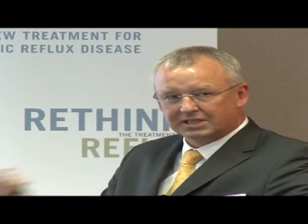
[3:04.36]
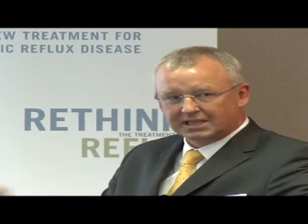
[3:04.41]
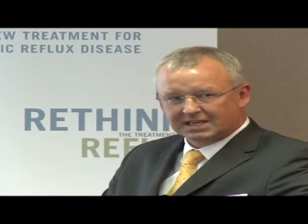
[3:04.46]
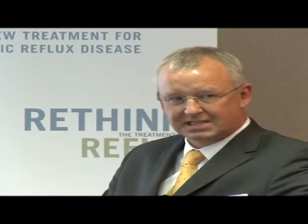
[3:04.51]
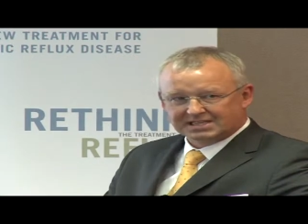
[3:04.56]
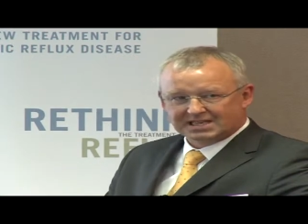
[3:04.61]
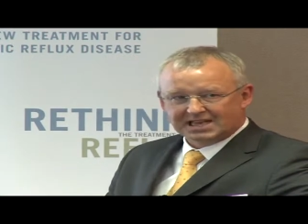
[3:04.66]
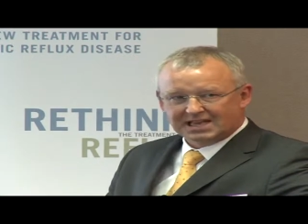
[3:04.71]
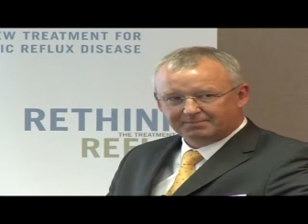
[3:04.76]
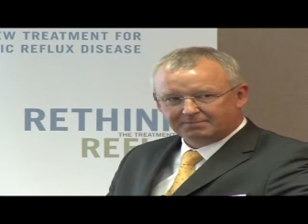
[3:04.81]
what
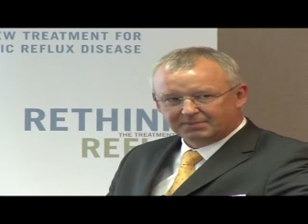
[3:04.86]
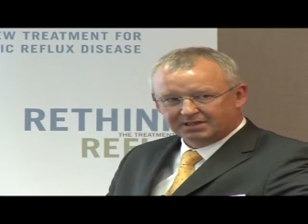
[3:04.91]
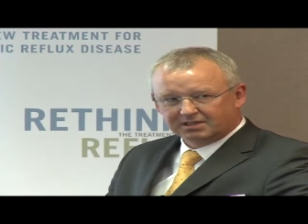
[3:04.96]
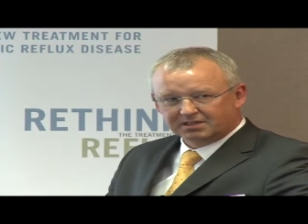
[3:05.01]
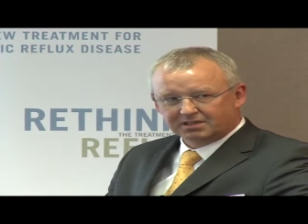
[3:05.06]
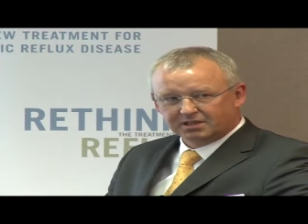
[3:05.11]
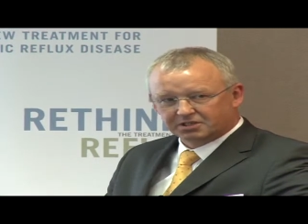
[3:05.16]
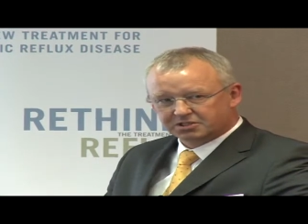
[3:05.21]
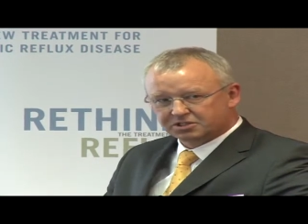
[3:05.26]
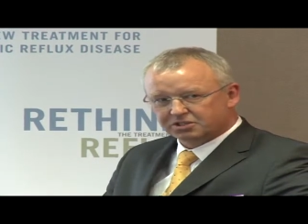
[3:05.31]
has
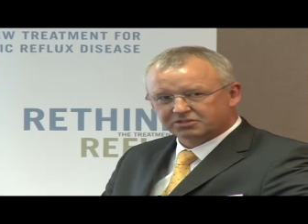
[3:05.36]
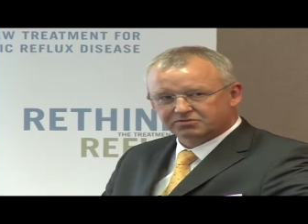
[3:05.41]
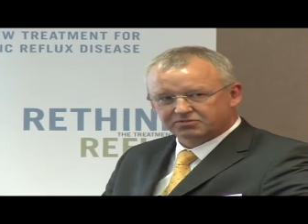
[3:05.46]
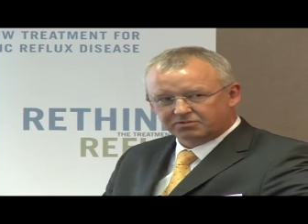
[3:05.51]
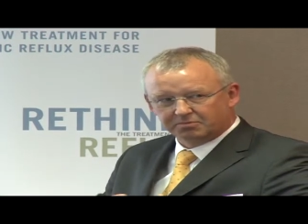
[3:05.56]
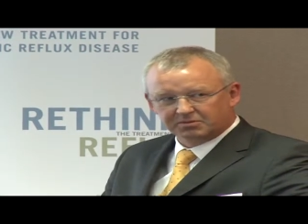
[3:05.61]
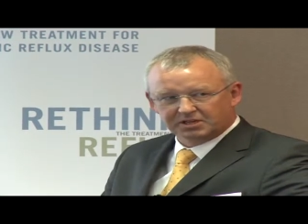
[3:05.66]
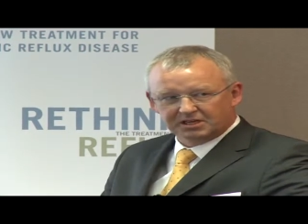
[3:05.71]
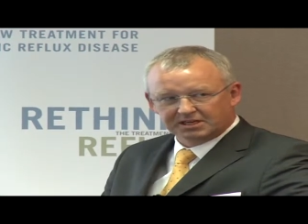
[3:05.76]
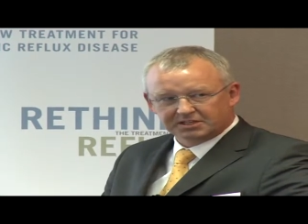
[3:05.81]
happened, not just
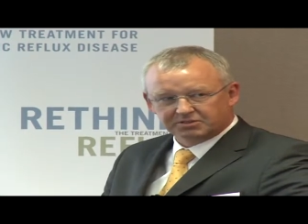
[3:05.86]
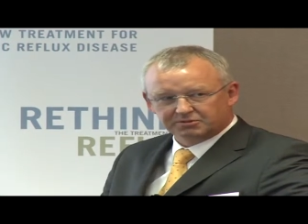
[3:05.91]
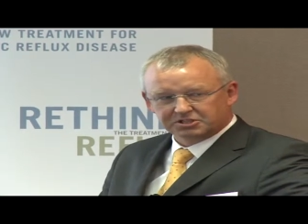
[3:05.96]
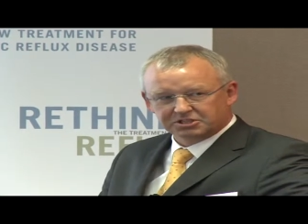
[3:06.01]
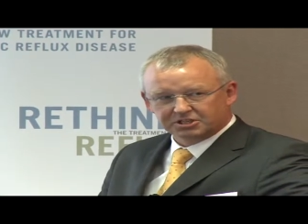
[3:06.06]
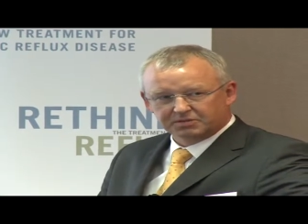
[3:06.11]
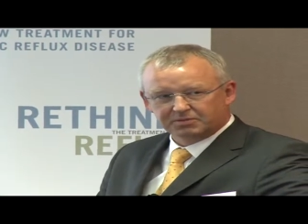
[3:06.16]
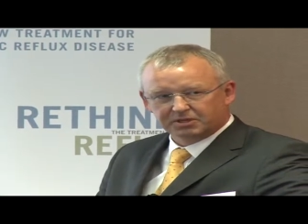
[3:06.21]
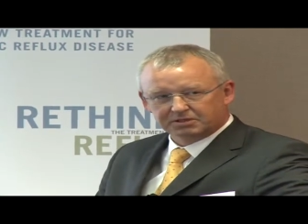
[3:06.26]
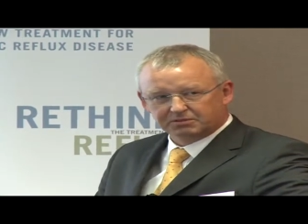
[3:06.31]
from the
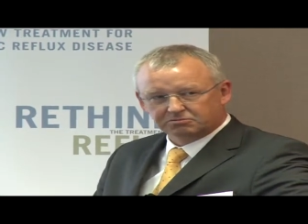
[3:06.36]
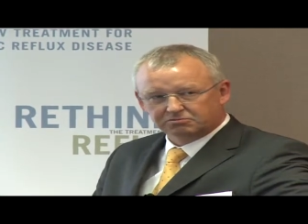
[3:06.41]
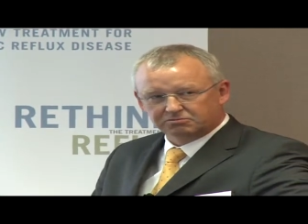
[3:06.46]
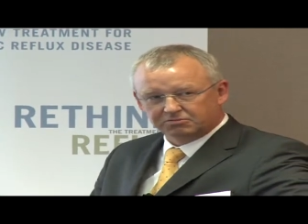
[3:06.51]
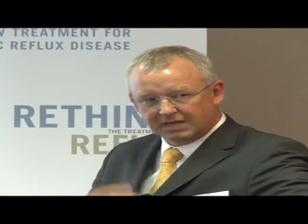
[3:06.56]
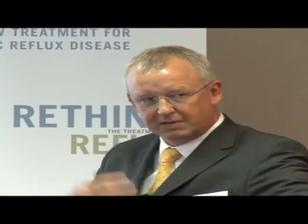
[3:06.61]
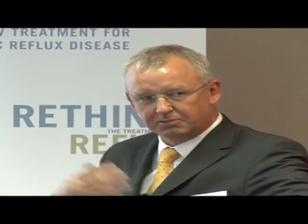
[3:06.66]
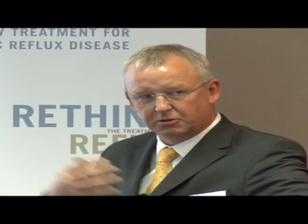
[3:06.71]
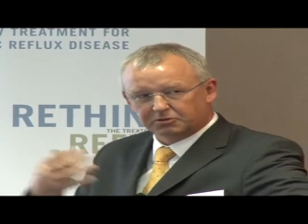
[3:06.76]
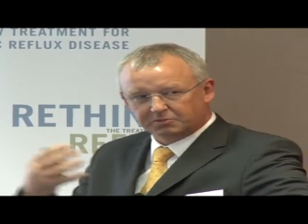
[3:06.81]
literature, but
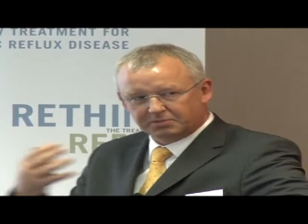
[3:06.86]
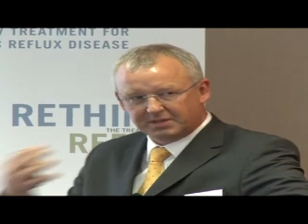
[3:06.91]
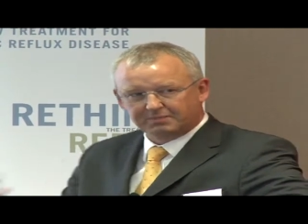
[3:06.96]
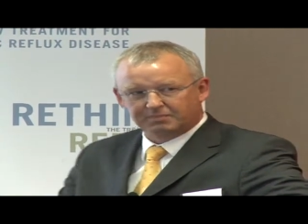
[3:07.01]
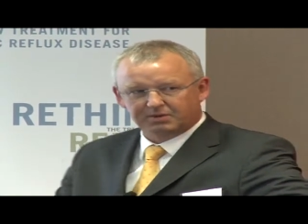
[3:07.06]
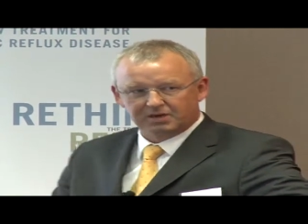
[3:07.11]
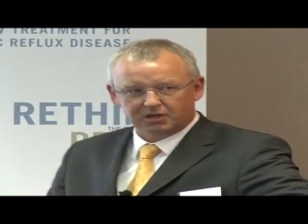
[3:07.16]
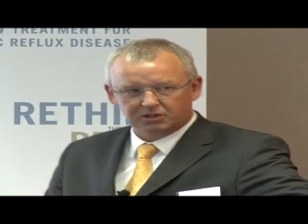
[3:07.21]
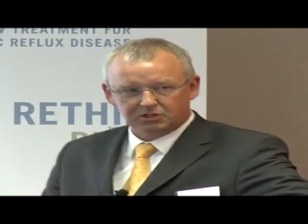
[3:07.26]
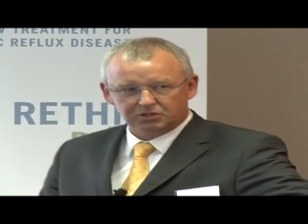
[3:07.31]
really what
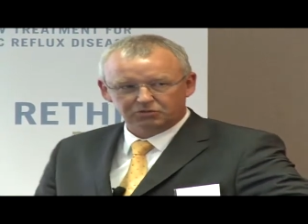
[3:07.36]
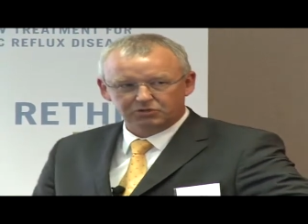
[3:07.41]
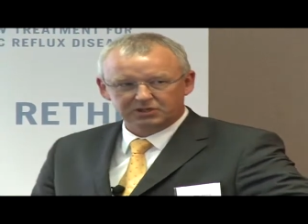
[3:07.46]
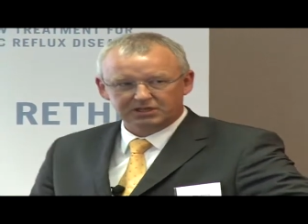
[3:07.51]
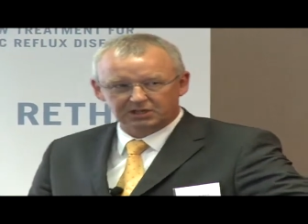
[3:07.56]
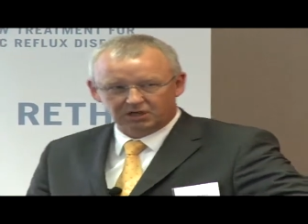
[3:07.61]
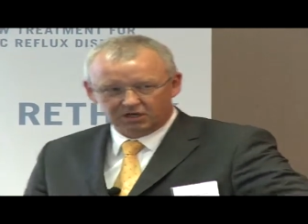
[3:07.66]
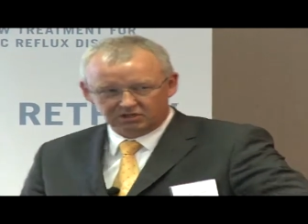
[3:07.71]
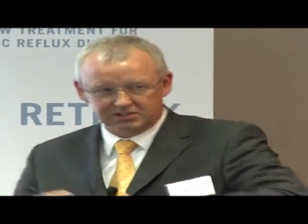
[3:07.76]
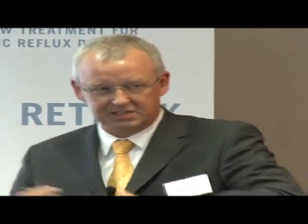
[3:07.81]
people are
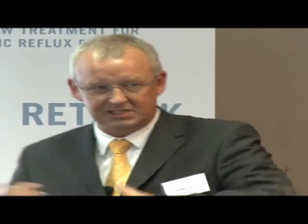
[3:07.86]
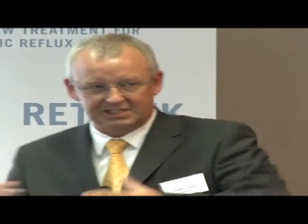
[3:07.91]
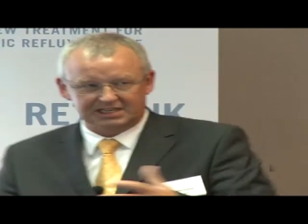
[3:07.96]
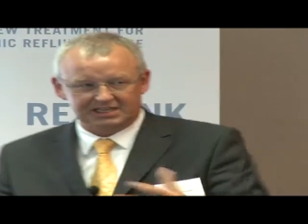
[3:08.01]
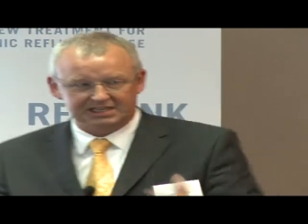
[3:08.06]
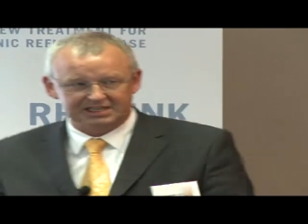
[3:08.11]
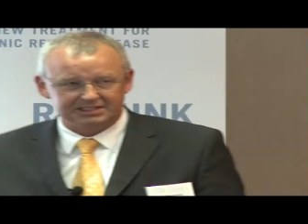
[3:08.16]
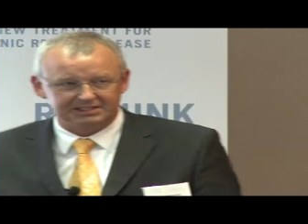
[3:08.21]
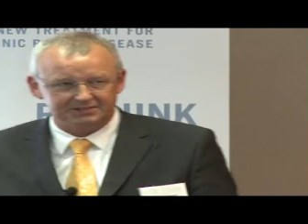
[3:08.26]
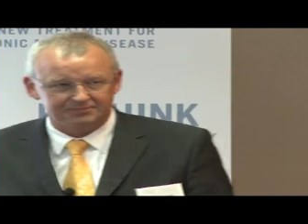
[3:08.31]
doing on
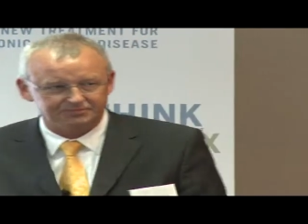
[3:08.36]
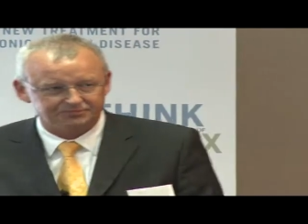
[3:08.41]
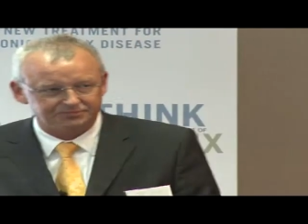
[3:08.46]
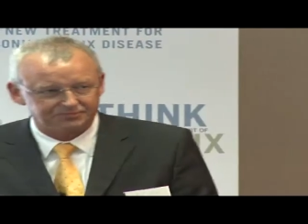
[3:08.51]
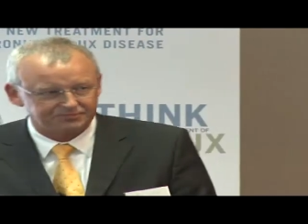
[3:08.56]
site.